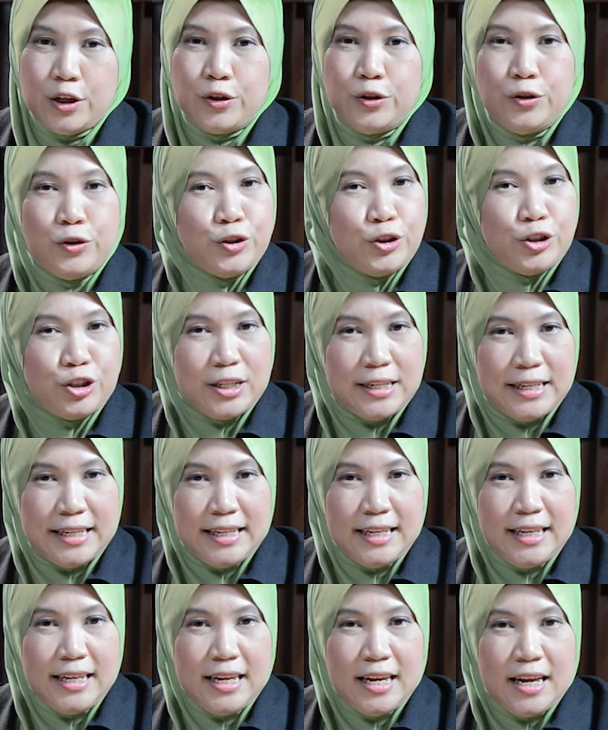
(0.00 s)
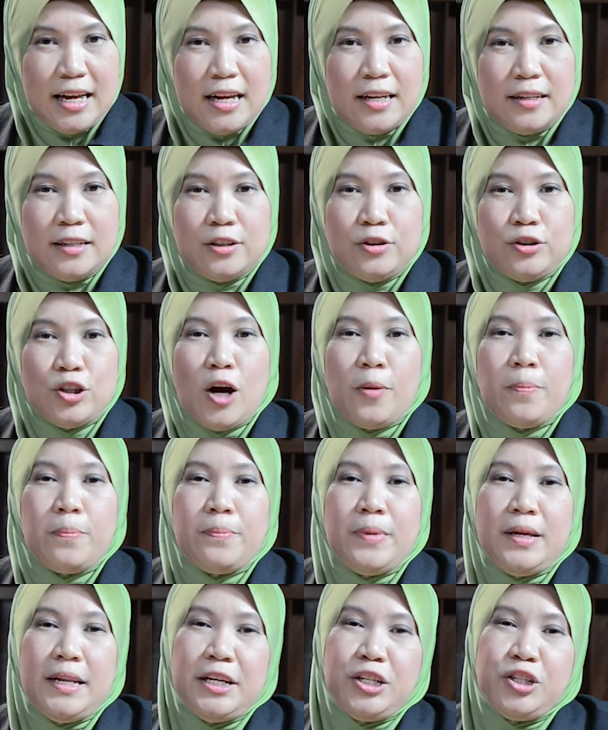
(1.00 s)
Usually, the top
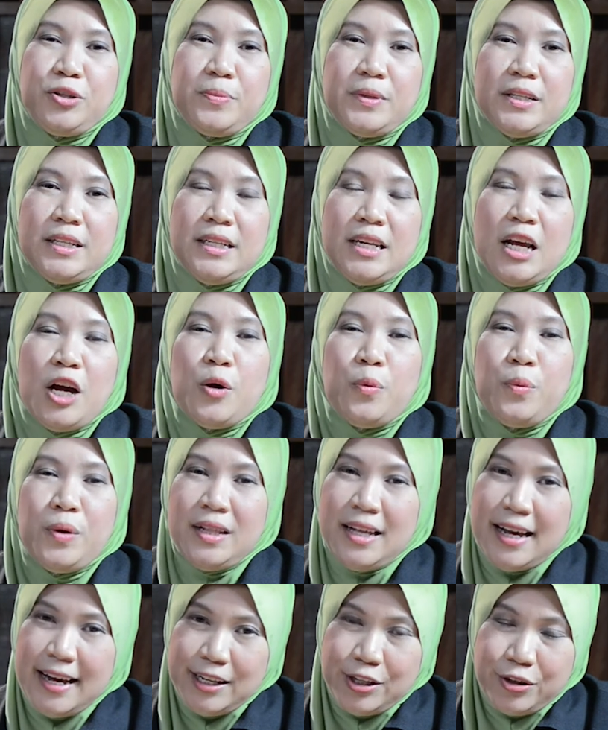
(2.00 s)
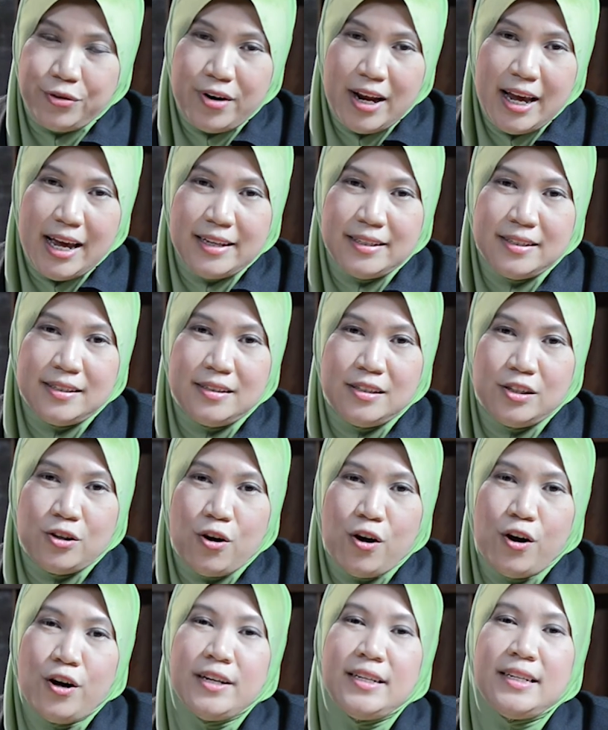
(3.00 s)
management will address the
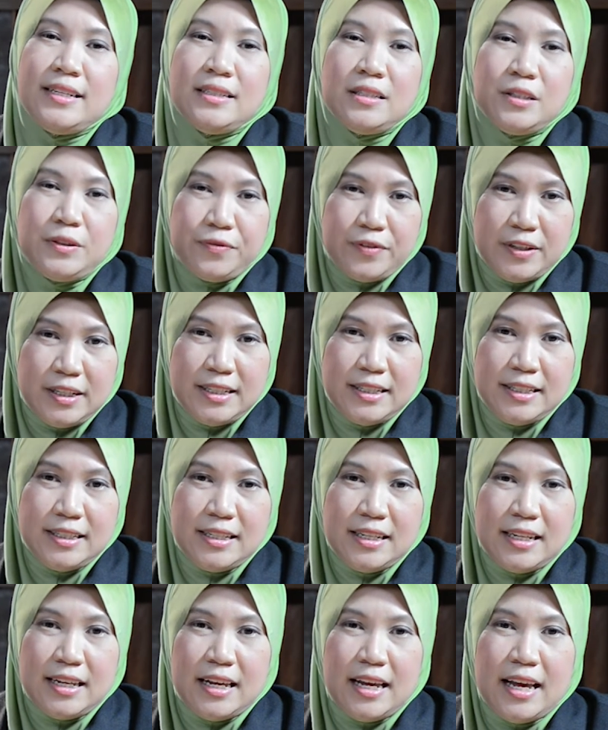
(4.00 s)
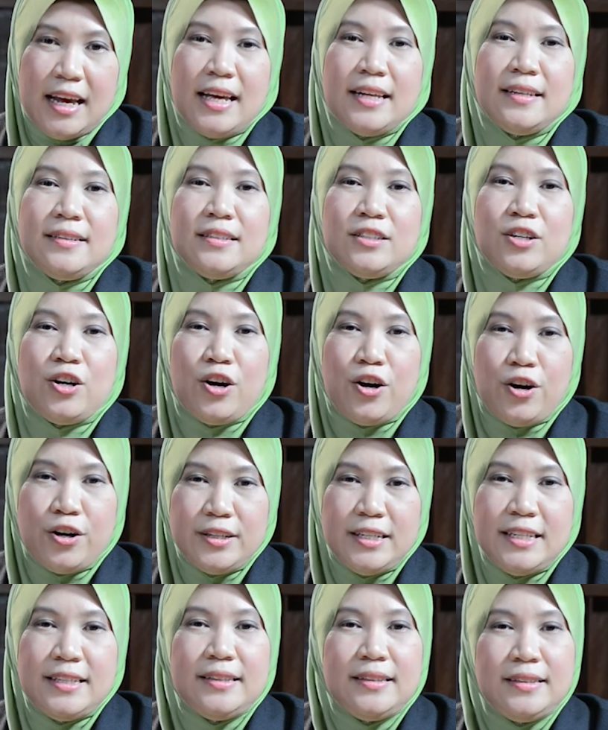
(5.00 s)
audience first, and the
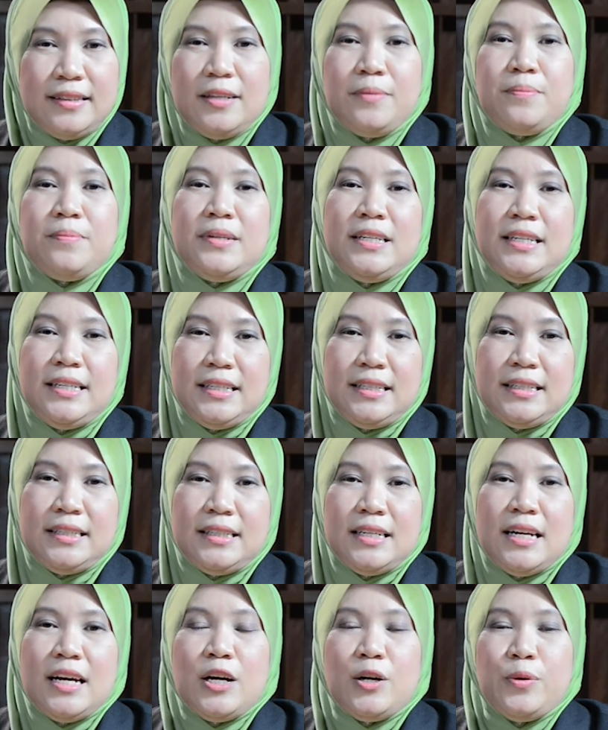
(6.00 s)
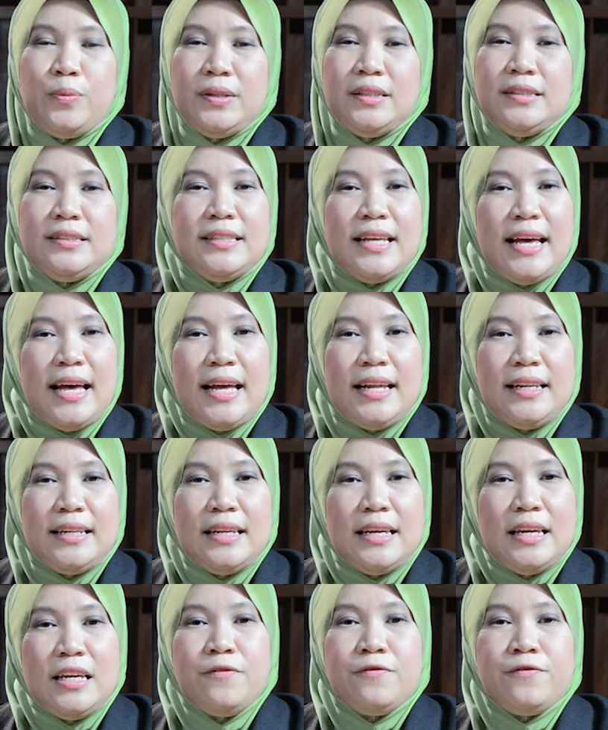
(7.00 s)
audit team leader will then
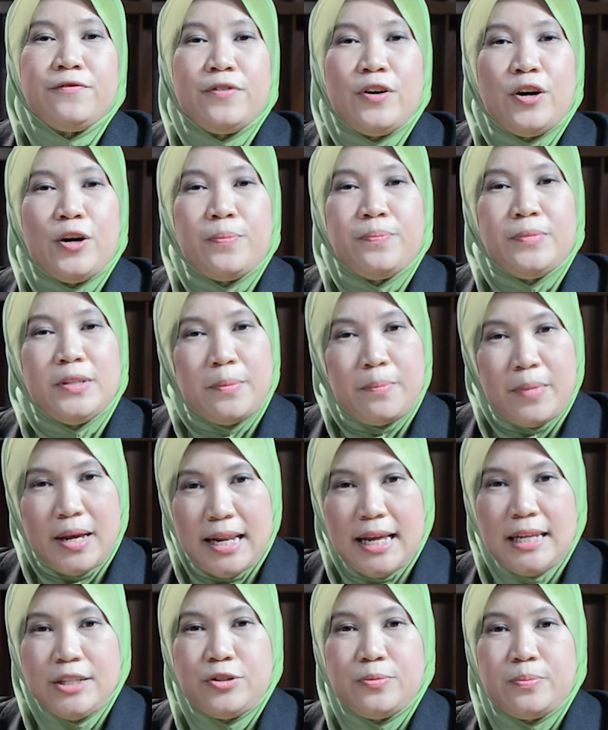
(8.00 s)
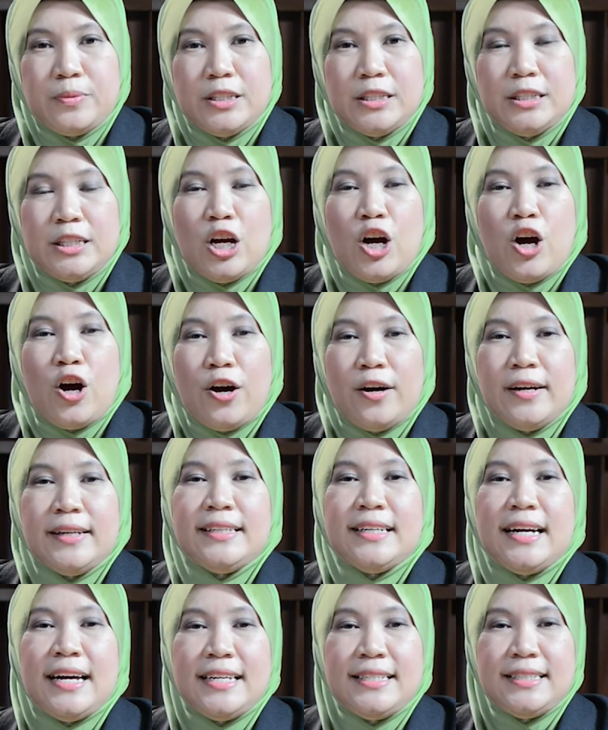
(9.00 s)
inform the management on
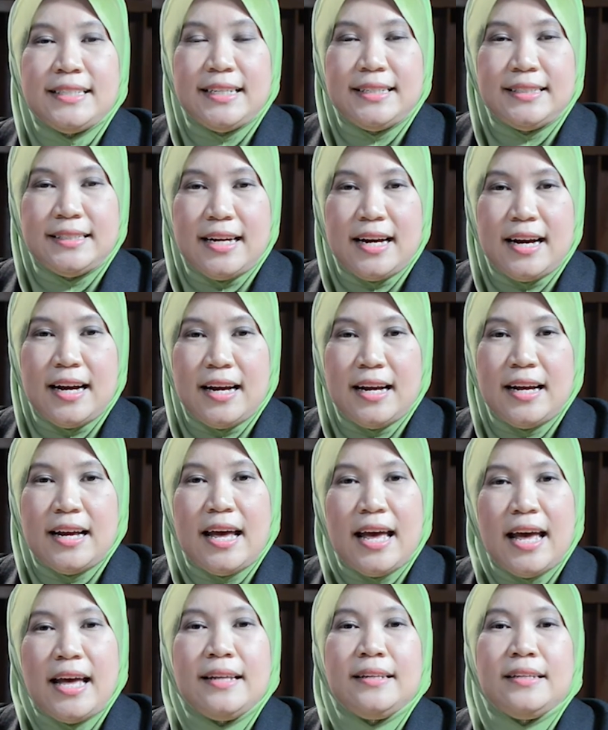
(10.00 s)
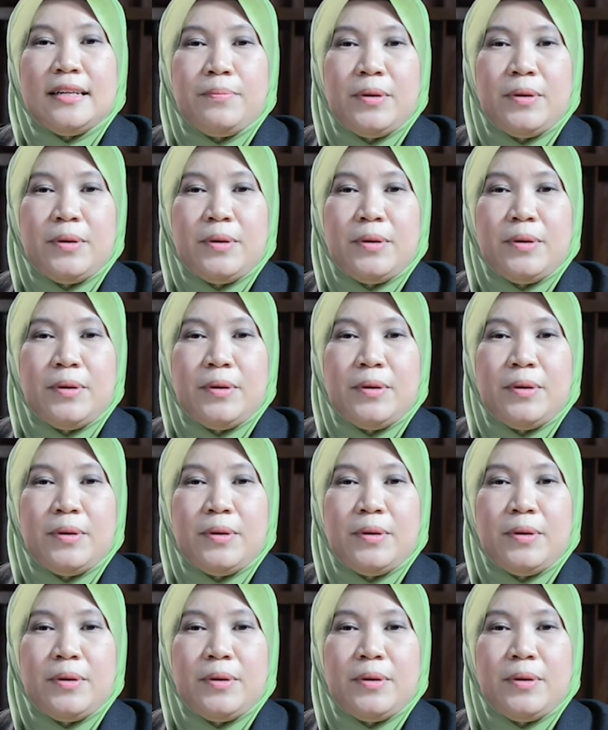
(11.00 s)
the agenda and the